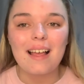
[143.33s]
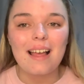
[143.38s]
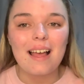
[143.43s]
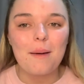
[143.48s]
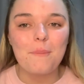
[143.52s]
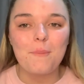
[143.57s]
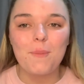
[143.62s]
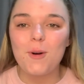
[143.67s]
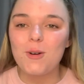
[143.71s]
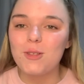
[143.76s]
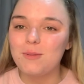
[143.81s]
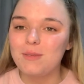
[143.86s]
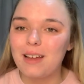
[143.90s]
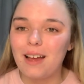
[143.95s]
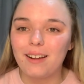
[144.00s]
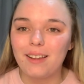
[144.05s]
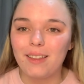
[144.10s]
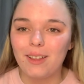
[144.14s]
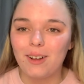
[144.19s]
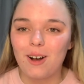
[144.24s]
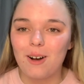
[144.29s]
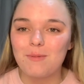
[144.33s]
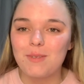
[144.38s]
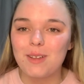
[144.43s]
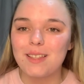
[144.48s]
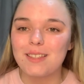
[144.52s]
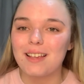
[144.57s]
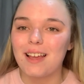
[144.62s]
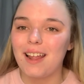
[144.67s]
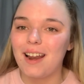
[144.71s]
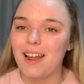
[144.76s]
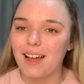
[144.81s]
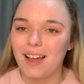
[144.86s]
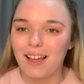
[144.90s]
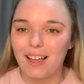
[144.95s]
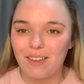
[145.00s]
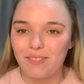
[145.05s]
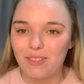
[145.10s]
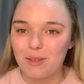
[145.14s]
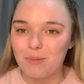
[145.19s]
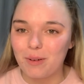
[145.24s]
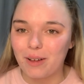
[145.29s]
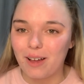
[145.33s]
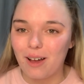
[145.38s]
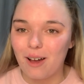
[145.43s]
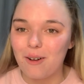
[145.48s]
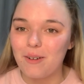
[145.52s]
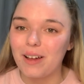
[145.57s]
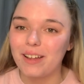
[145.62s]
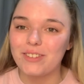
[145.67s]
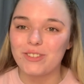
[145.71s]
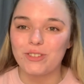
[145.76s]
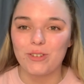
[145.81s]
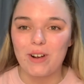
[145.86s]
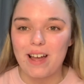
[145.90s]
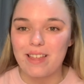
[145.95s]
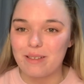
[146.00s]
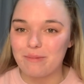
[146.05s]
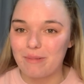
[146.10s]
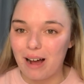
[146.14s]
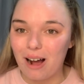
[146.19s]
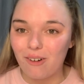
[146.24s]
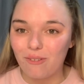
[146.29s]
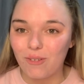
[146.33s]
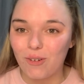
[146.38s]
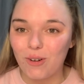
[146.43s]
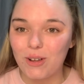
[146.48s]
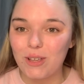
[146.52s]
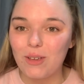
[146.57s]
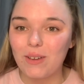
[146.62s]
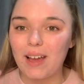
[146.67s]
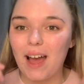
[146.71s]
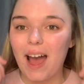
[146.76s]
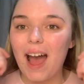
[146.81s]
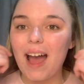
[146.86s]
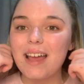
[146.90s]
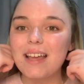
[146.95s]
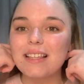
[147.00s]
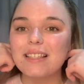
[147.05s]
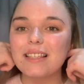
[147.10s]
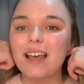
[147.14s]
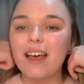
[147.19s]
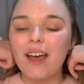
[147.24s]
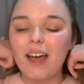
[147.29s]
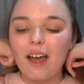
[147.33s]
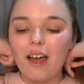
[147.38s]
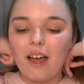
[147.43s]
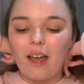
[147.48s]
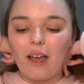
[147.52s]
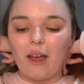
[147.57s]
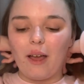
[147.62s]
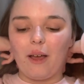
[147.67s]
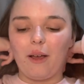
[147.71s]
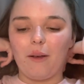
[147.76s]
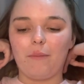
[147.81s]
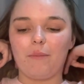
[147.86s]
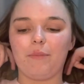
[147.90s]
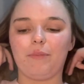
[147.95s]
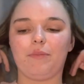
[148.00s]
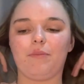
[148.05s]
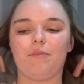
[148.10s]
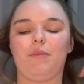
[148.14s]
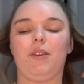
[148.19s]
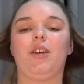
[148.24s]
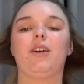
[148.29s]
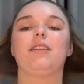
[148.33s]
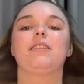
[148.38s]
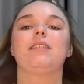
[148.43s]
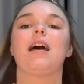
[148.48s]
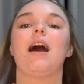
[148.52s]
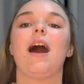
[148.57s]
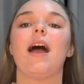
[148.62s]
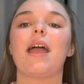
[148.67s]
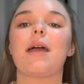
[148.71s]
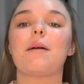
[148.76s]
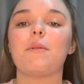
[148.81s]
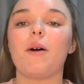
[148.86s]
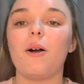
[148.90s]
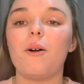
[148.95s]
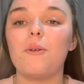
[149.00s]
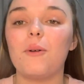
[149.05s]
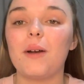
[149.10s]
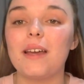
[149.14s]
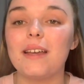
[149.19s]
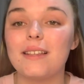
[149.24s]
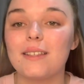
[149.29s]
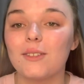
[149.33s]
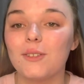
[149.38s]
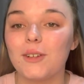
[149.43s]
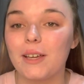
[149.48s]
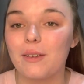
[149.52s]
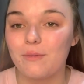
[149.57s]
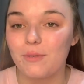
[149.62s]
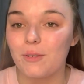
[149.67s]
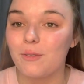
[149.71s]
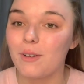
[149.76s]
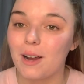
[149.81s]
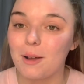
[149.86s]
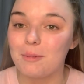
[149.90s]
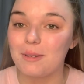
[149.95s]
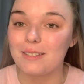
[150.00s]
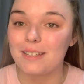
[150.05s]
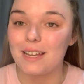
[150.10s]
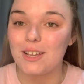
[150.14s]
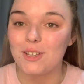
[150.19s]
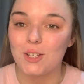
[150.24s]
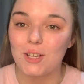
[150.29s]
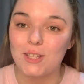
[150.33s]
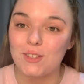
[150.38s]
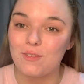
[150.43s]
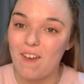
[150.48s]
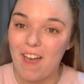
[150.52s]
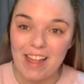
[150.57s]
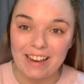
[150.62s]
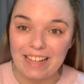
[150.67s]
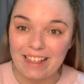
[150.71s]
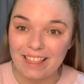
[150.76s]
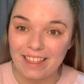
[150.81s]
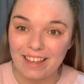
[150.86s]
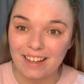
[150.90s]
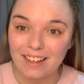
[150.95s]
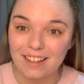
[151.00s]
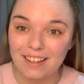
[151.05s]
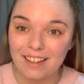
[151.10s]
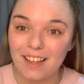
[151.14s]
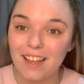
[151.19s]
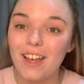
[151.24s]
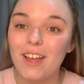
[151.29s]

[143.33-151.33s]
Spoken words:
put them down in the comments and I can give them a go and try them out for you guys, because I am always looking for recommendations for anything.